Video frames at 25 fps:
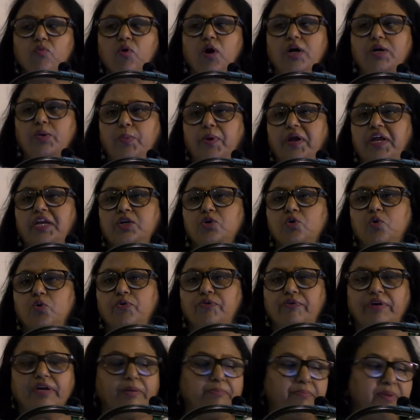What we do,
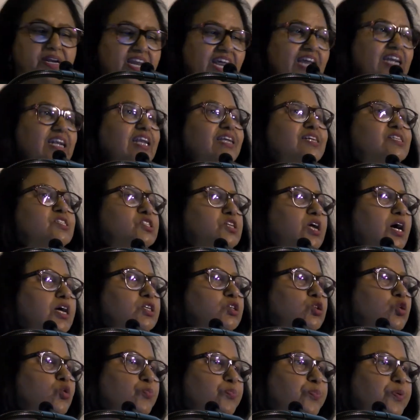we immediately
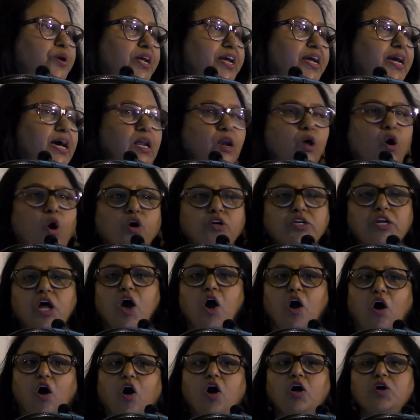start to pray alone,
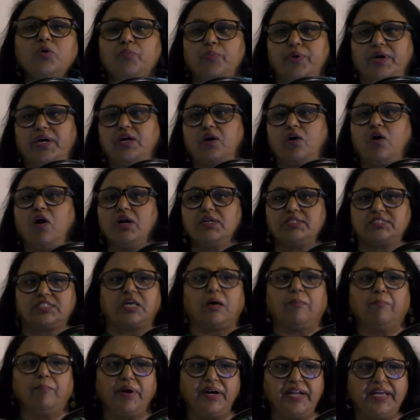or we call
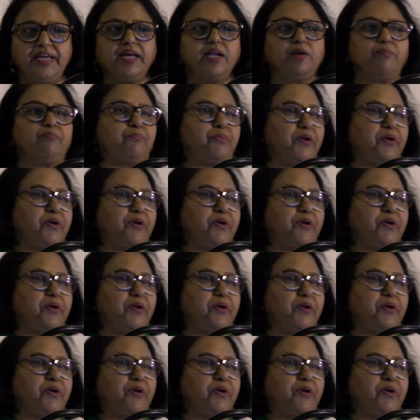somebody and